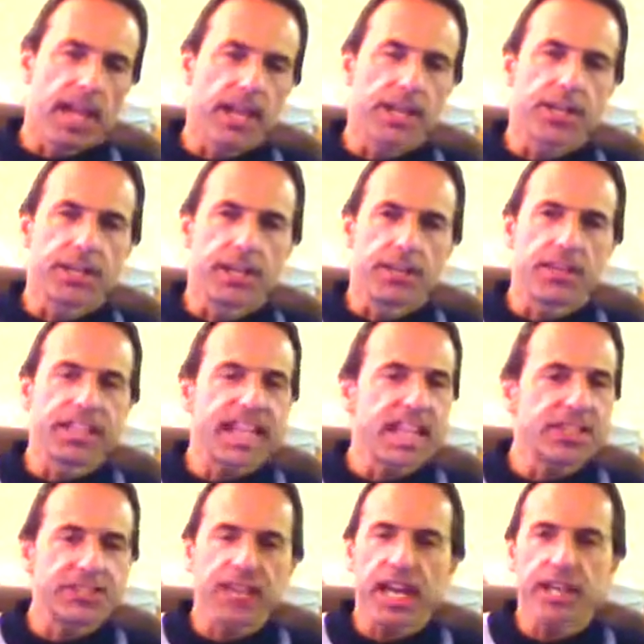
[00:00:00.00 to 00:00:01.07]
And the
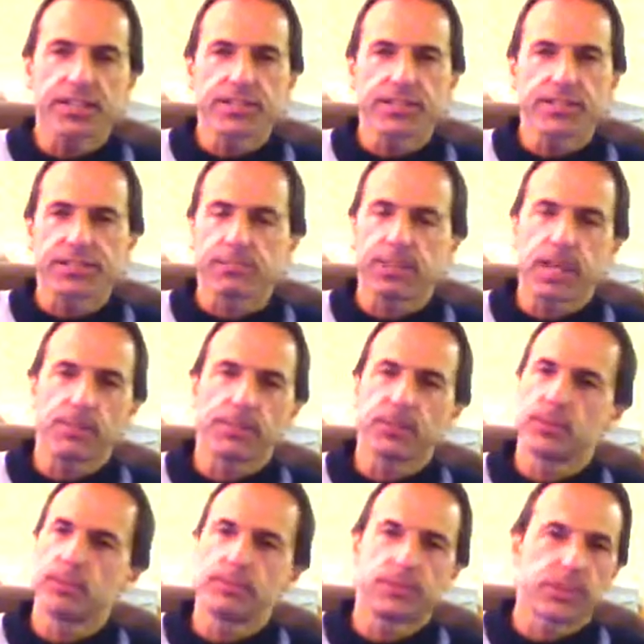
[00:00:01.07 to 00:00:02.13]
naysayers and
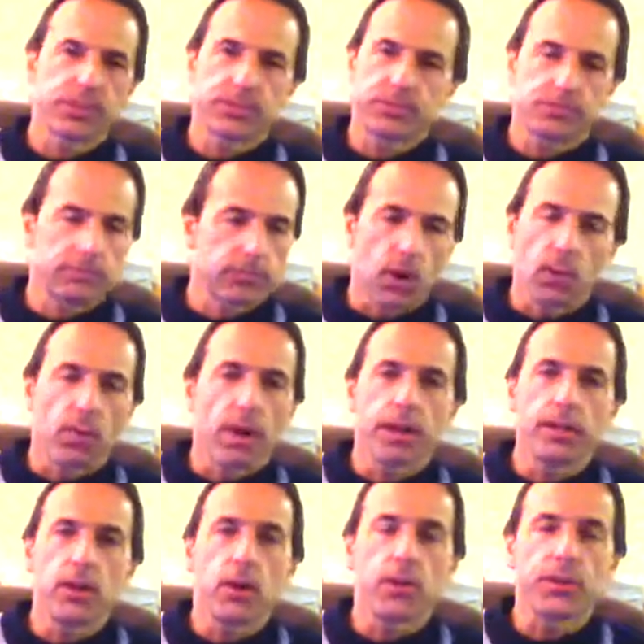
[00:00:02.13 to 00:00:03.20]
people who just don't
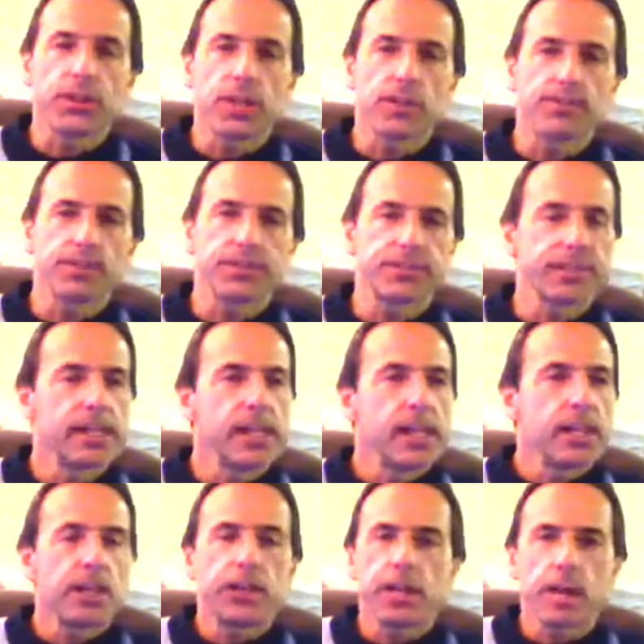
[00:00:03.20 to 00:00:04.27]
want to know the difference,
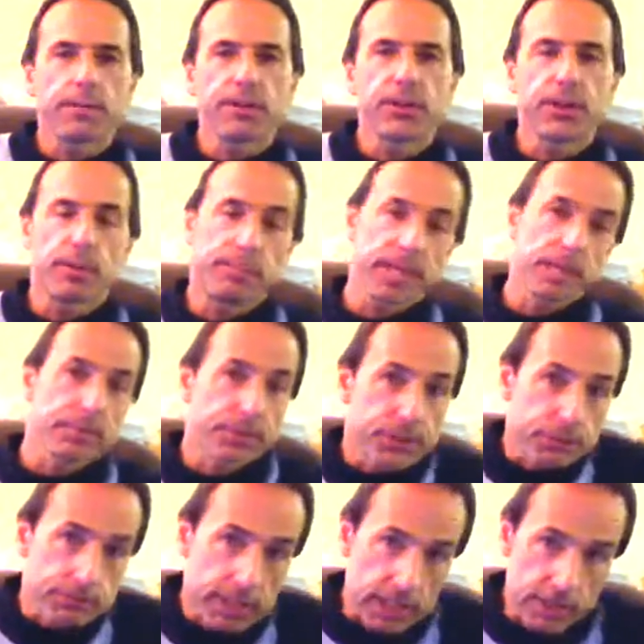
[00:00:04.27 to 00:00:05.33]
you're never going to be able
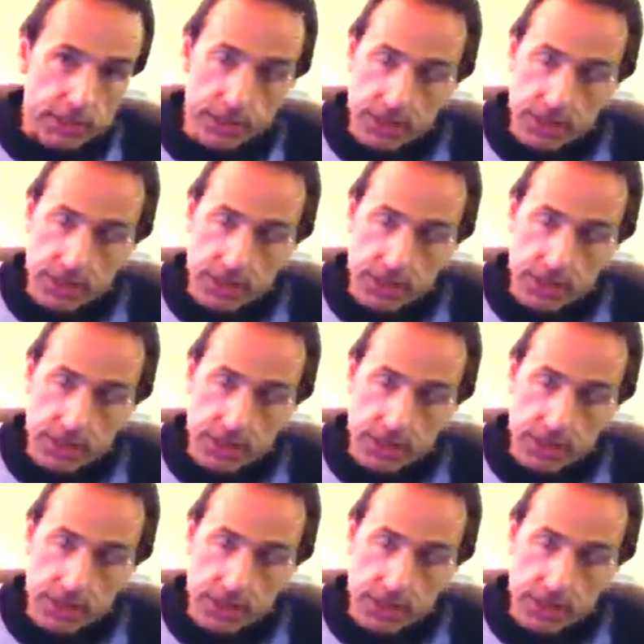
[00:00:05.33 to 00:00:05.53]
to reach.